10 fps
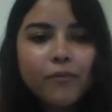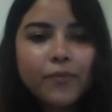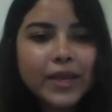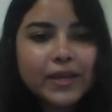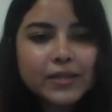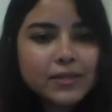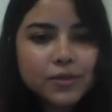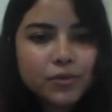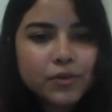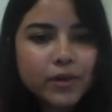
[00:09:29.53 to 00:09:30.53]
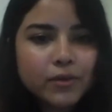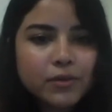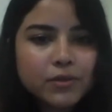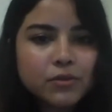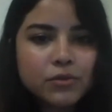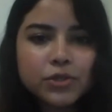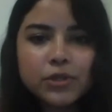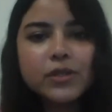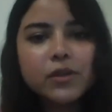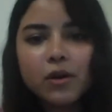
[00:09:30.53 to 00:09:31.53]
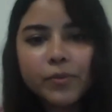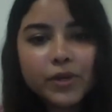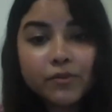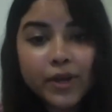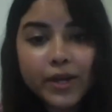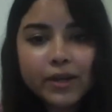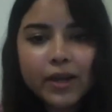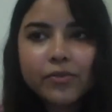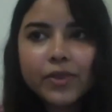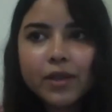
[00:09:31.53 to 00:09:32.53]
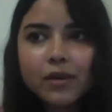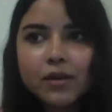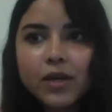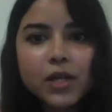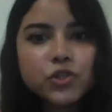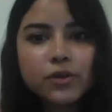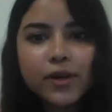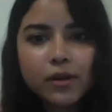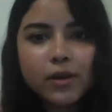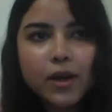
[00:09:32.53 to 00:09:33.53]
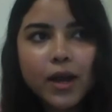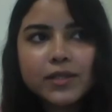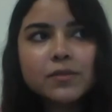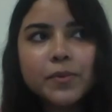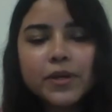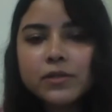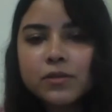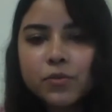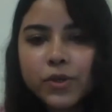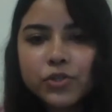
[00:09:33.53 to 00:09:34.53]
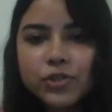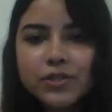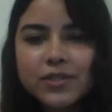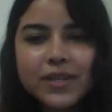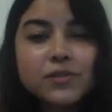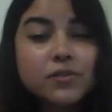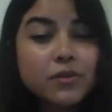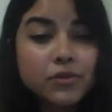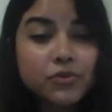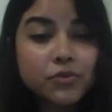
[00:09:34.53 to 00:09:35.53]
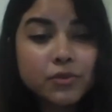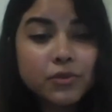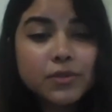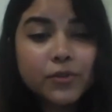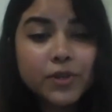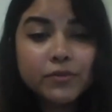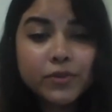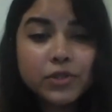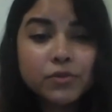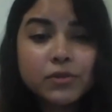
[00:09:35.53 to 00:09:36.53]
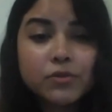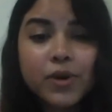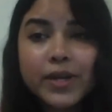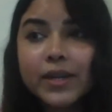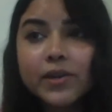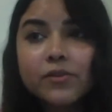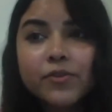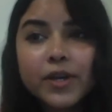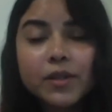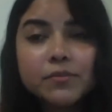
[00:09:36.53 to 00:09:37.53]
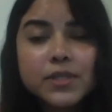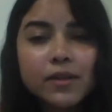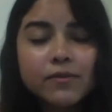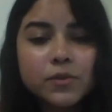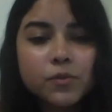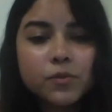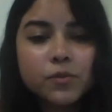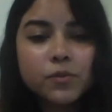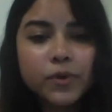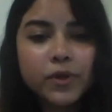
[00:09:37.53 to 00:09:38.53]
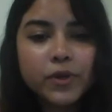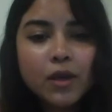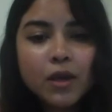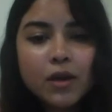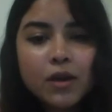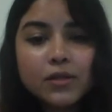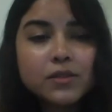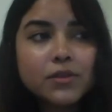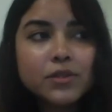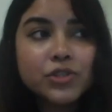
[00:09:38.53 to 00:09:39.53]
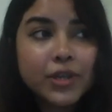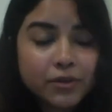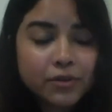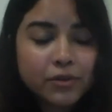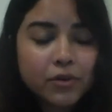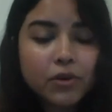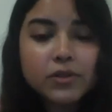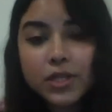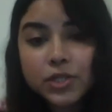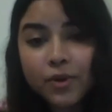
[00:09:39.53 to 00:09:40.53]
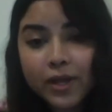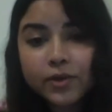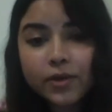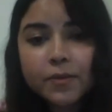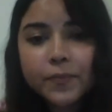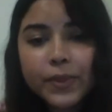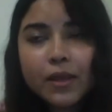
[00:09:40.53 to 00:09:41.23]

There is, you know, clear social and economic divide and then cultural aspects which set certain rules for individuals who identify themselves with a certain gender or sexuality.